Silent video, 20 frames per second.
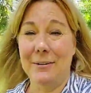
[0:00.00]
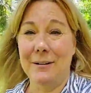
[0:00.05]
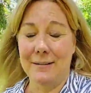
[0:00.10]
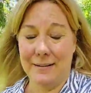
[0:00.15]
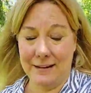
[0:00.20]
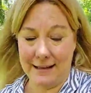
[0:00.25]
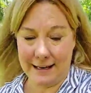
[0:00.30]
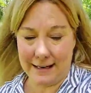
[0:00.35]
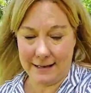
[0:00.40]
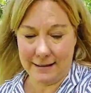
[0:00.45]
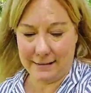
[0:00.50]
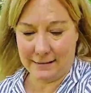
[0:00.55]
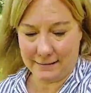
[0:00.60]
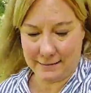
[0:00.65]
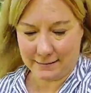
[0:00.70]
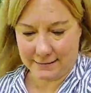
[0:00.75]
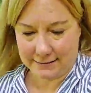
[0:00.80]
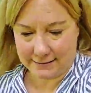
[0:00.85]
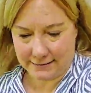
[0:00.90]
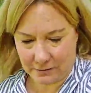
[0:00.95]
The heat
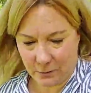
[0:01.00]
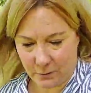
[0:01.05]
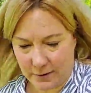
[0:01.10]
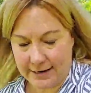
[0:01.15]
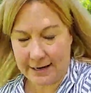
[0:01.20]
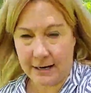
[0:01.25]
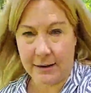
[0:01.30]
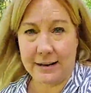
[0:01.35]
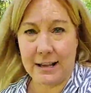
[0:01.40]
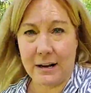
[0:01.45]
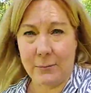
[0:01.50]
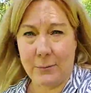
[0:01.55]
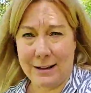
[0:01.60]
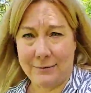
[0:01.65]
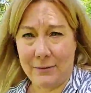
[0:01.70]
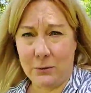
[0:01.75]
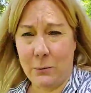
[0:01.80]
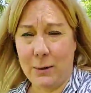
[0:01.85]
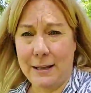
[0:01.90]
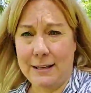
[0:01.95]
isn't quite here yet. We
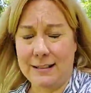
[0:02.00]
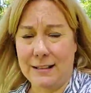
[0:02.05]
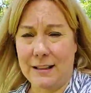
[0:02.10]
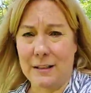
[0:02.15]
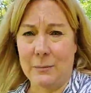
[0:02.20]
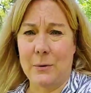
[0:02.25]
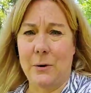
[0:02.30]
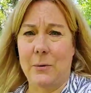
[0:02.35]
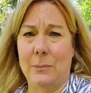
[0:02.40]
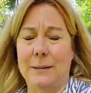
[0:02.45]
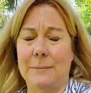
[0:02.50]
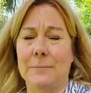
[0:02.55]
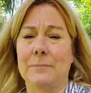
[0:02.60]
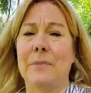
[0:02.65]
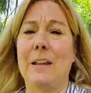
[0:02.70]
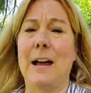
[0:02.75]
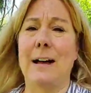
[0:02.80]
have the wind at the moment.